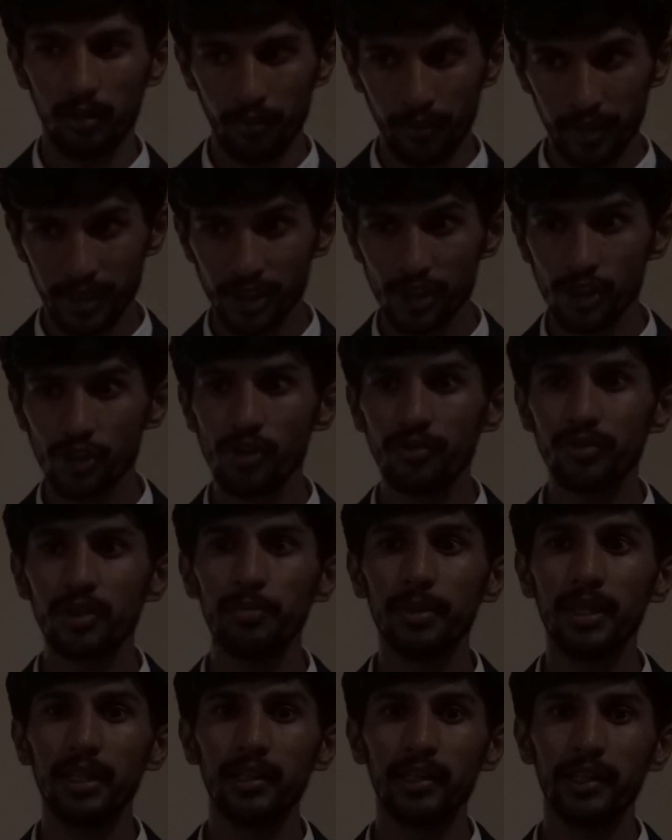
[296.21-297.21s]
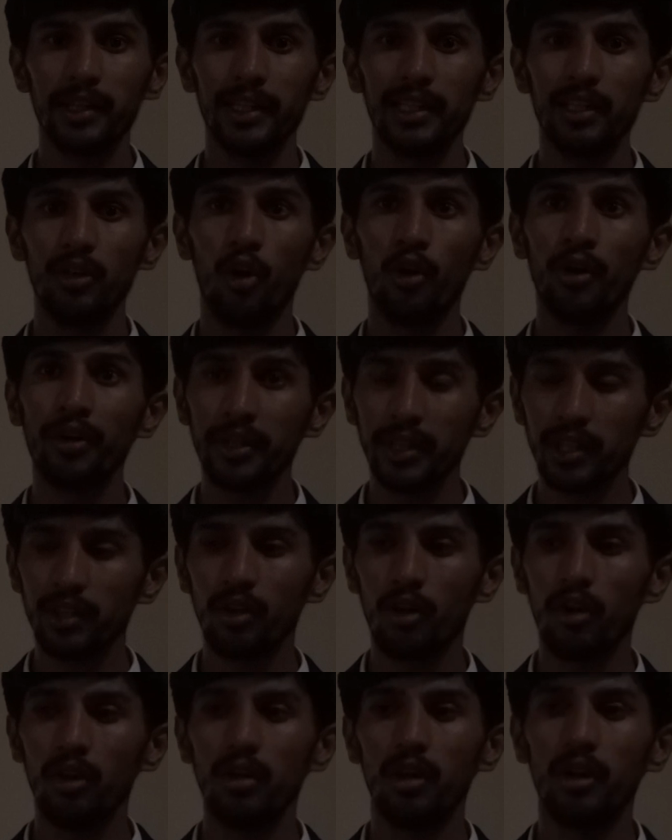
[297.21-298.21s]
wastage of the material or
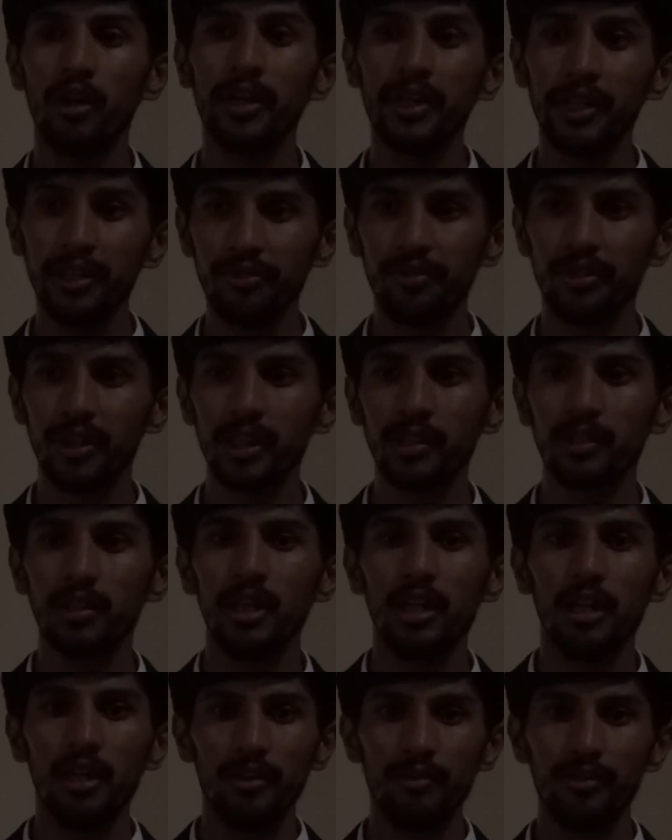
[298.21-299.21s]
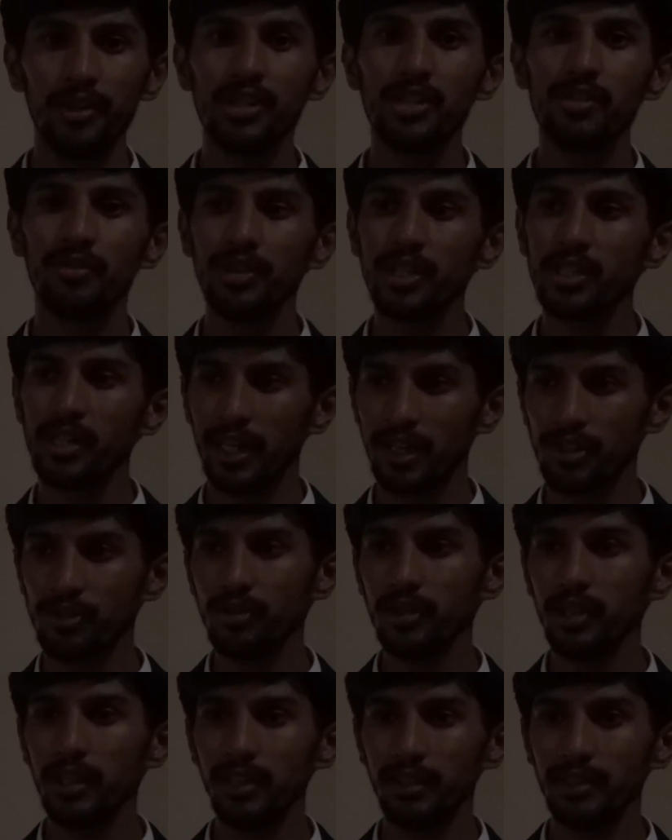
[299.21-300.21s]
recall or rework, which
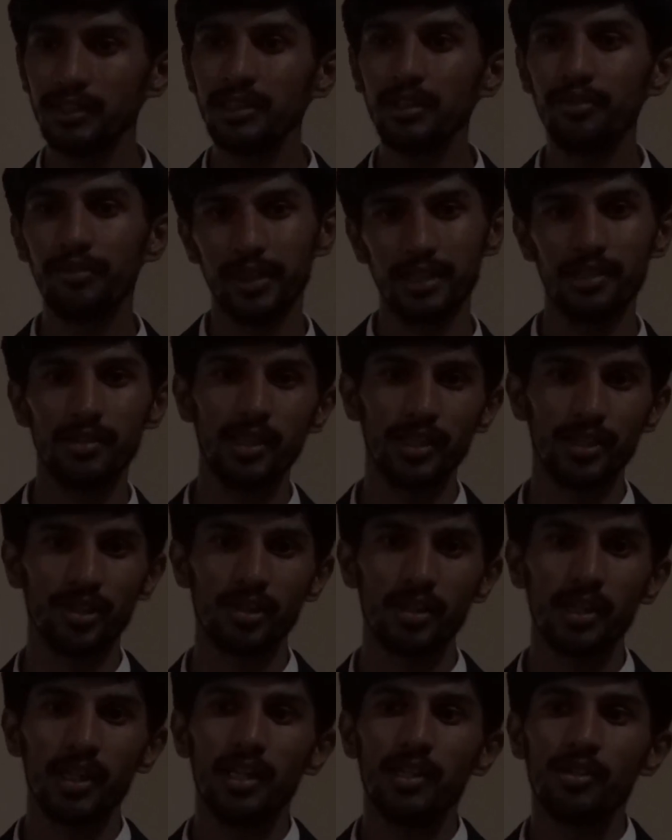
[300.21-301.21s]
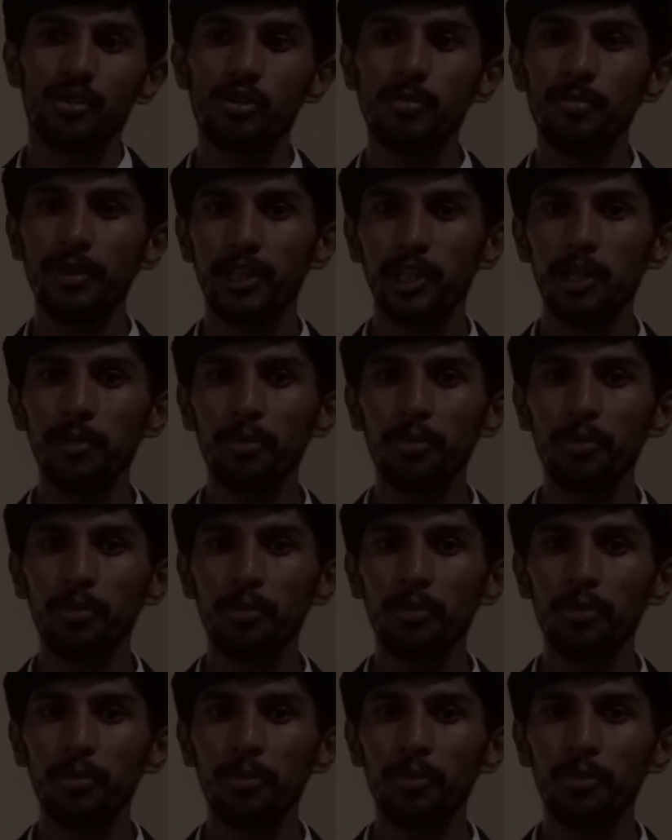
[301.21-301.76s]
actually is the wastage. So material